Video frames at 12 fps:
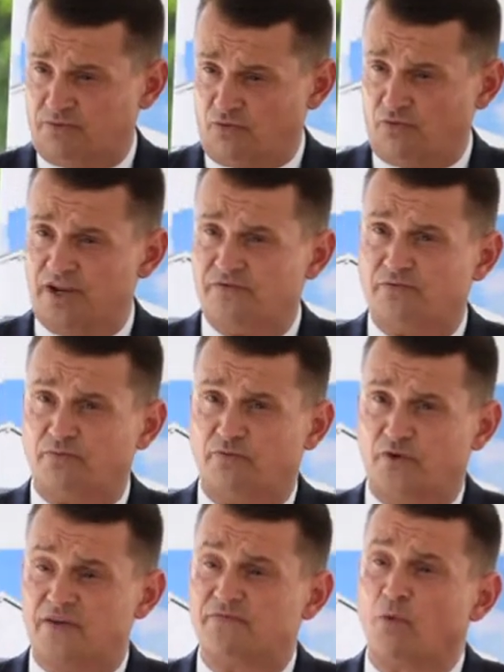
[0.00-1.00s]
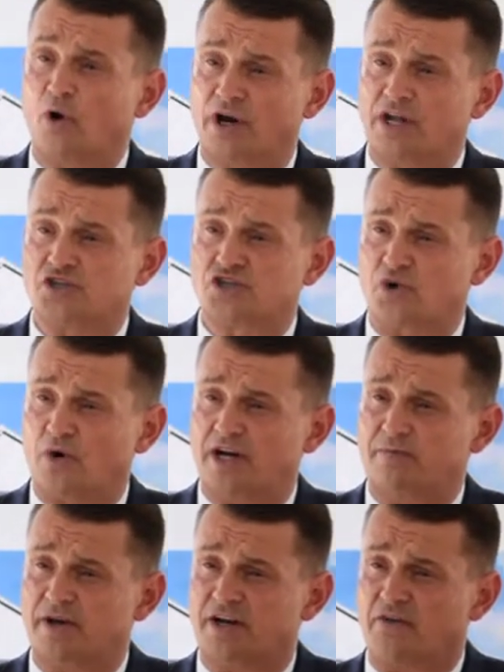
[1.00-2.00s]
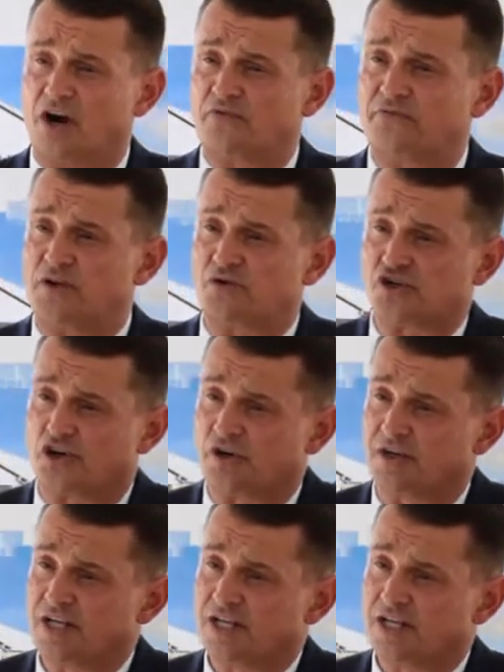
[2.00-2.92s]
but we've mortgaged quite a bit of our future